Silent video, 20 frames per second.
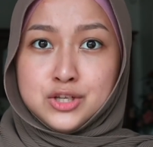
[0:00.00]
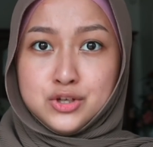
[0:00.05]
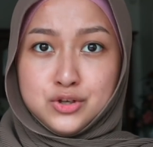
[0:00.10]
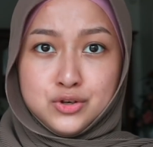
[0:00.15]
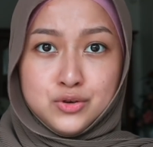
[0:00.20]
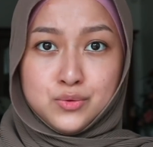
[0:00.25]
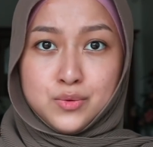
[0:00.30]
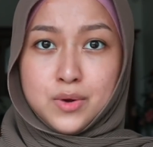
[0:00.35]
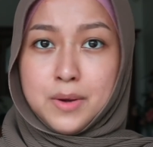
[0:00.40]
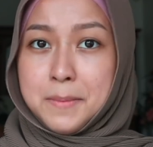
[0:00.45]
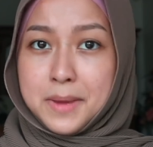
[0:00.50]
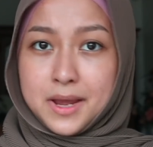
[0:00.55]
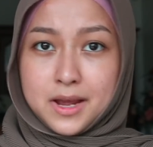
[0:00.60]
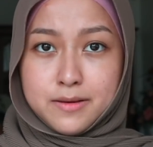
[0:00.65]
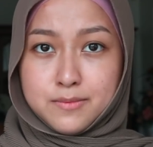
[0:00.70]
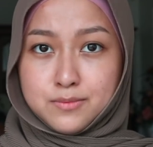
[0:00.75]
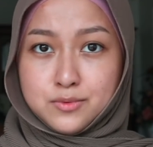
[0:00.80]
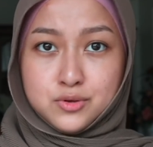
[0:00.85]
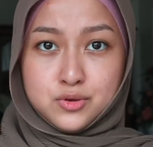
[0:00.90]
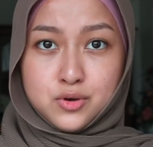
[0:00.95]
to do a
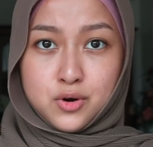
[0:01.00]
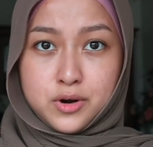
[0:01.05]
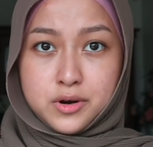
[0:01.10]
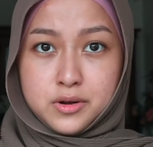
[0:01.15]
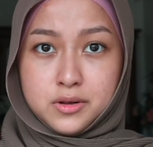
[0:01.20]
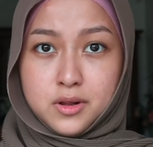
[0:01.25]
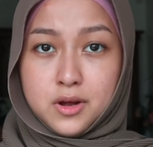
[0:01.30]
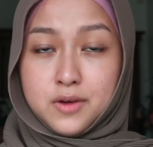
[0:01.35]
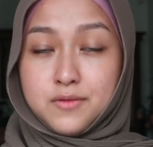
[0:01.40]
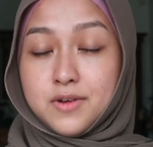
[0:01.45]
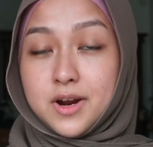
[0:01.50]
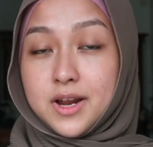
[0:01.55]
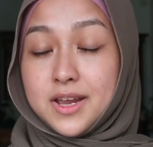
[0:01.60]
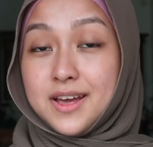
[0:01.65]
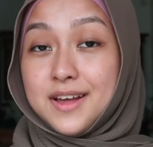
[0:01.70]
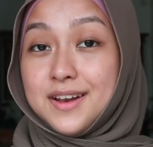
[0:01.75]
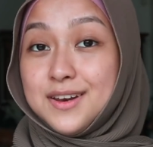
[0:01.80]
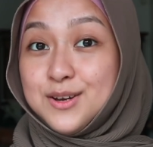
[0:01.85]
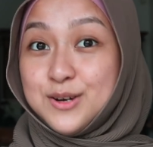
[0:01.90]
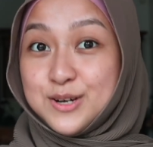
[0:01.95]
makeup tutorial on
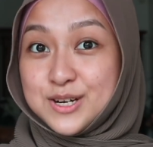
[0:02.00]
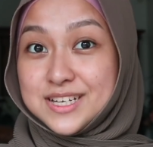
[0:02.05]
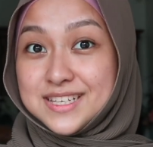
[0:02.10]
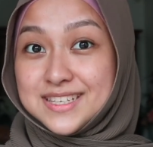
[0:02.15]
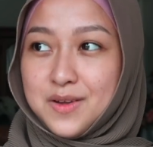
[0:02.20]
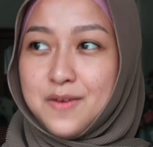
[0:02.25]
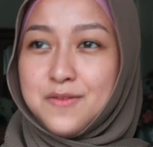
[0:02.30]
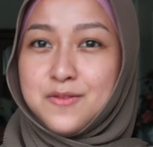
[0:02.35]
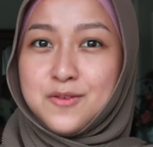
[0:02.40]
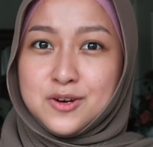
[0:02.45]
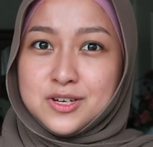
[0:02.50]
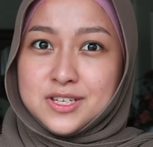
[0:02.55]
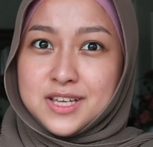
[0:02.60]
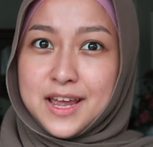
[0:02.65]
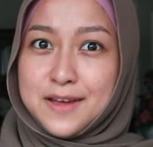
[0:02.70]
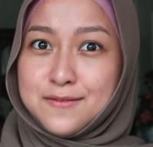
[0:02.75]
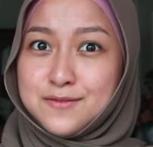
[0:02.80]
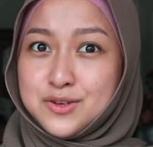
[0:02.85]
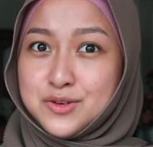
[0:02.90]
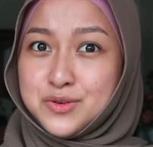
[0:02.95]
Raya looks. Of course, I
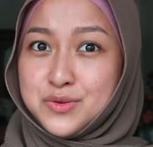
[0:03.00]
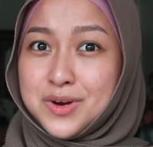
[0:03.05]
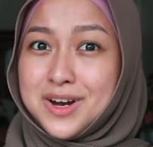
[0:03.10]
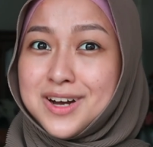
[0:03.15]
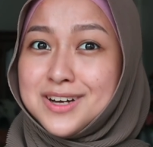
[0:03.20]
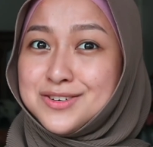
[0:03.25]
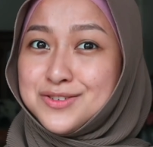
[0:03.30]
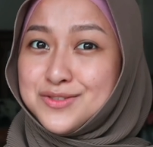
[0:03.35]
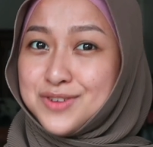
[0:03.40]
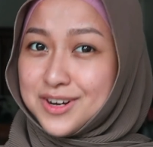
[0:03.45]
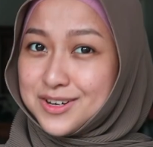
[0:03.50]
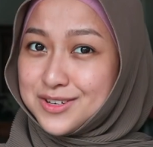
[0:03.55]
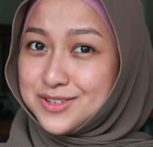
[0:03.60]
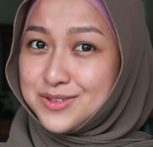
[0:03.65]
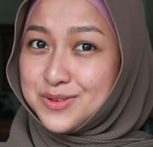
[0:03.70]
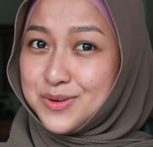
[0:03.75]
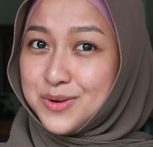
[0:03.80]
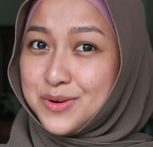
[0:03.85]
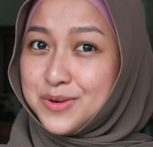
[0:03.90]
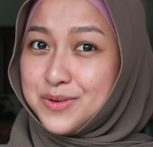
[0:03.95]
have to do a
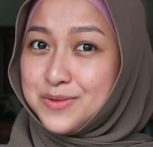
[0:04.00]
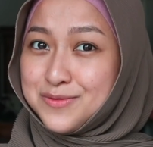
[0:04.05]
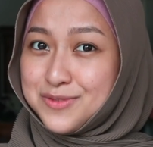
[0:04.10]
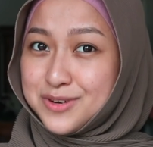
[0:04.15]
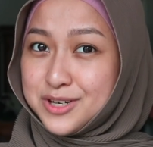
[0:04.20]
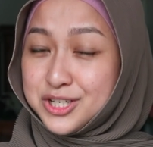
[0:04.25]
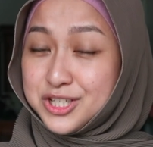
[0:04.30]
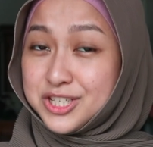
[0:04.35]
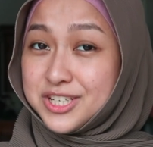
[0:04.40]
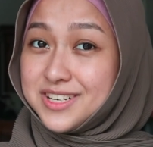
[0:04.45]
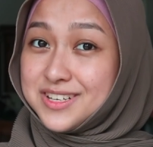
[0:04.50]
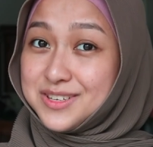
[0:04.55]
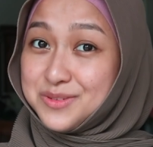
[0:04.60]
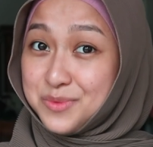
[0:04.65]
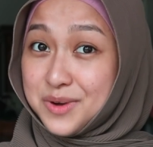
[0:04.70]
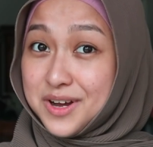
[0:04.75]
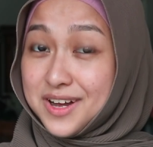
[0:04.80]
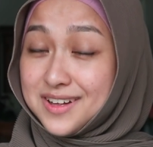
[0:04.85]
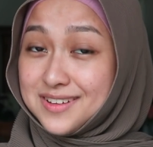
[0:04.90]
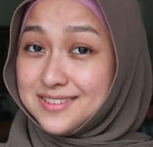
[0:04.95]
drugstore version as
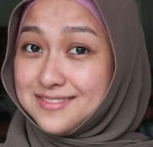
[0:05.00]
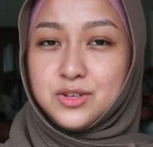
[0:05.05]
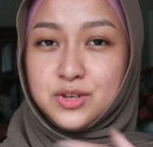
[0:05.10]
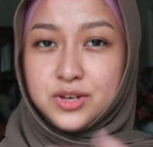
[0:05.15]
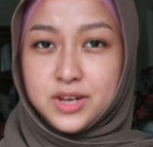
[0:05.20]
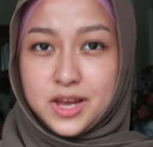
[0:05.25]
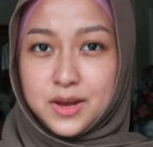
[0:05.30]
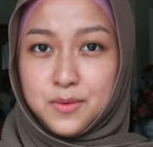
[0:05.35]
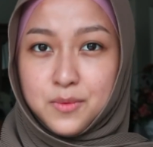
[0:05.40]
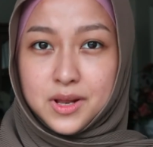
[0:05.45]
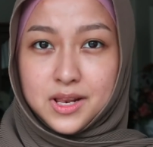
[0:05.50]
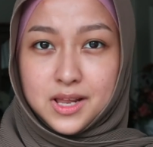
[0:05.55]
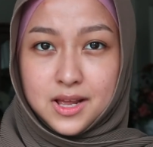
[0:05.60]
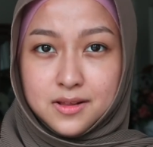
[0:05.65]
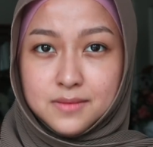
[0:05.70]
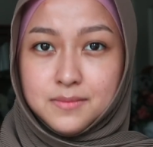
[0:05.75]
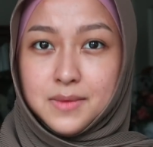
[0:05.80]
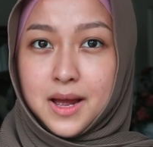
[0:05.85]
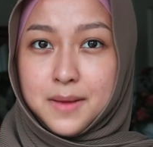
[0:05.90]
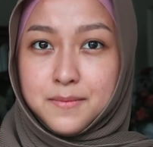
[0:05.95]
well. Today,
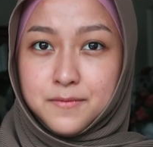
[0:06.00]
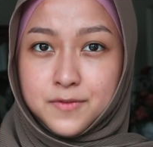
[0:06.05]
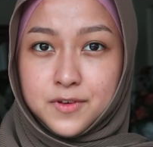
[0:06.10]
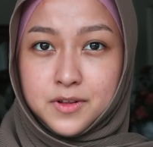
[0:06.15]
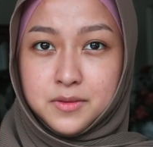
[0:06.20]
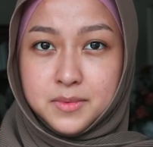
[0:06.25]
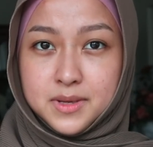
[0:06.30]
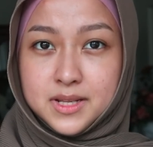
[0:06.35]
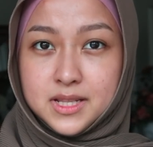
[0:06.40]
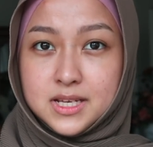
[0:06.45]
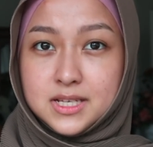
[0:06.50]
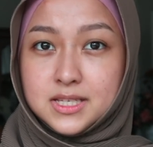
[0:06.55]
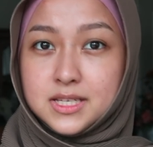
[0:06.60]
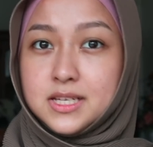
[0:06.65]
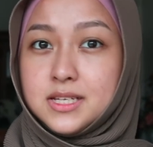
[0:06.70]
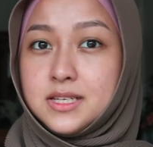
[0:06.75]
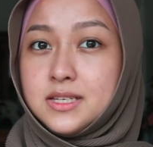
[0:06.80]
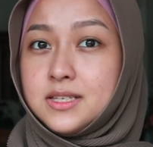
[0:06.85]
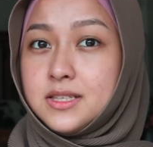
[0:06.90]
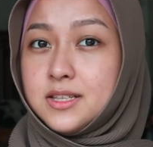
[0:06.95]
while I'm filming this,
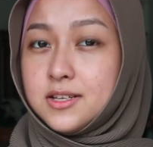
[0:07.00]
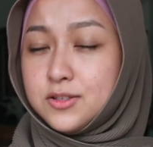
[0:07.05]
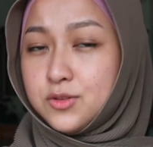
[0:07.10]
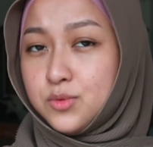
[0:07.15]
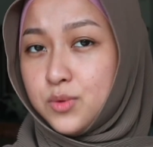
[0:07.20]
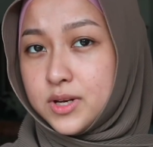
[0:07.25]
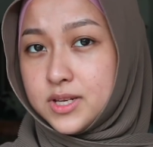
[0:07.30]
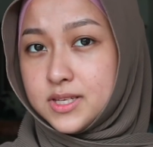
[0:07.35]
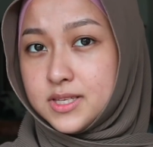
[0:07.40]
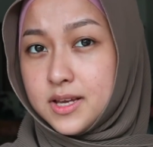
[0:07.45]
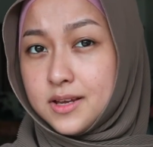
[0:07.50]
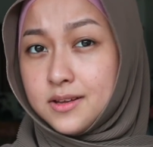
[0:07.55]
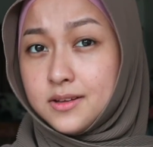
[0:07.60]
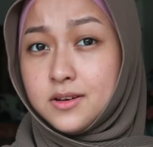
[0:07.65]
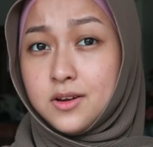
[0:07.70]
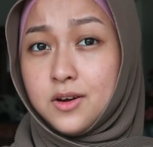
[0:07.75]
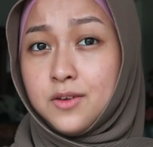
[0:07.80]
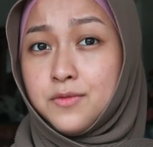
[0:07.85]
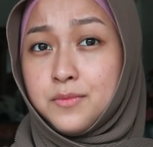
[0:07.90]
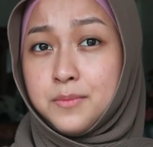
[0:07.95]
it's the
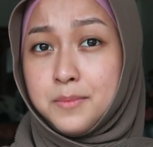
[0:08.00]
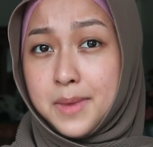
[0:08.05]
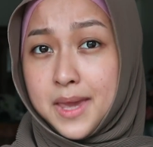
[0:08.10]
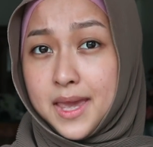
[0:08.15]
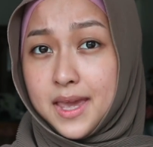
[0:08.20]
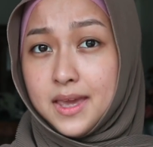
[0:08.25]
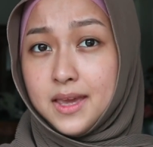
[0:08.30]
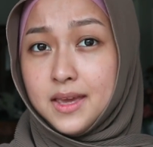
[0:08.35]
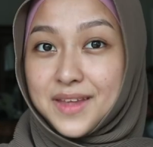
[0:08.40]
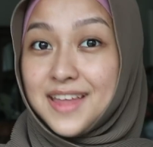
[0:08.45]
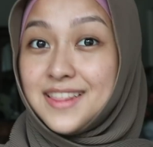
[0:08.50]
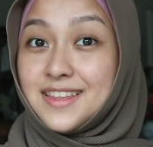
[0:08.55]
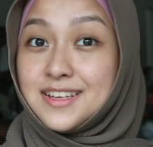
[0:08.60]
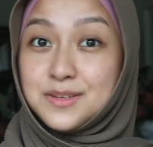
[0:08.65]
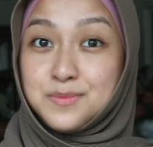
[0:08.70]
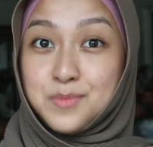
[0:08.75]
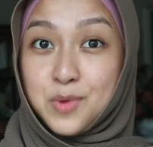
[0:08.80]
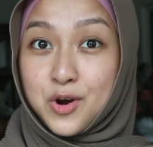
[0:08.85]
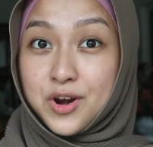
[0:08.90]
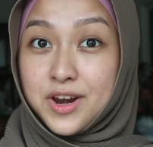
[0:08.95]
22nd of May, and
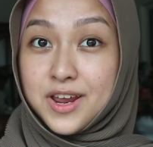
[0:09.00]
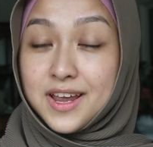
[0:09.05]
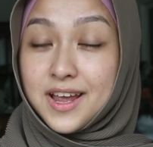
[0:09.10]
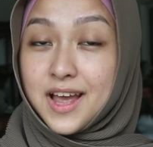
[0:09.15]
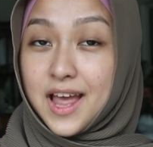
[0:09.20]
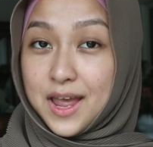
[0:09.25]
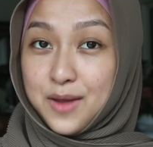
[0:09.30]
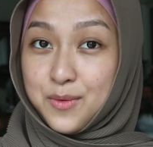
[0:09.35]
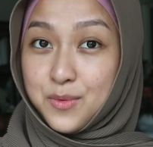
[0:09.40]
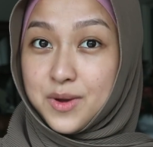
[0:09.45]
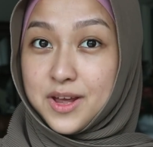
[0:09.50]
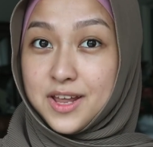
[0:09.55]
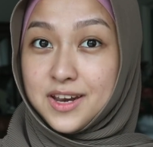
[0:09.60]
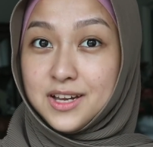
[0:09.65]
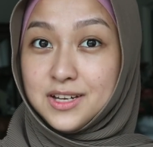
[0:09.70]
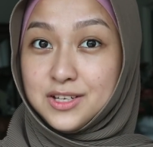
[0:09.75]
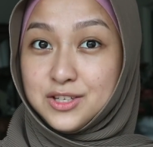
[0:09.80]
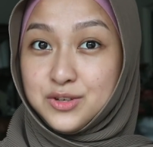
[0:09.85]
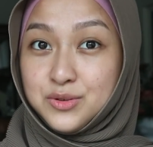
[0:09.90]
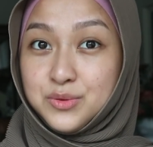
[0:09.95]
this morning I went
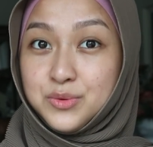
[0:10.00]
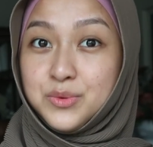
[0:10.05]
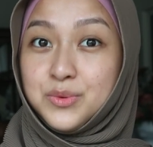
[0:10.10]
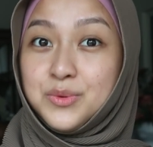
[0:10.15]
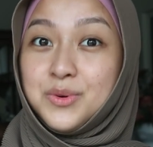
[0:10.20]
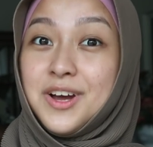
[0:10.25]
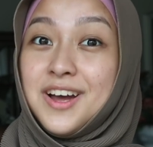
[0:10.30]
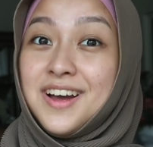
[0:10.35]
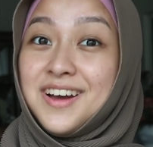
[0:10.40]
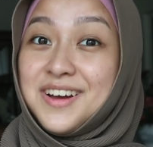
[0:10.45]
to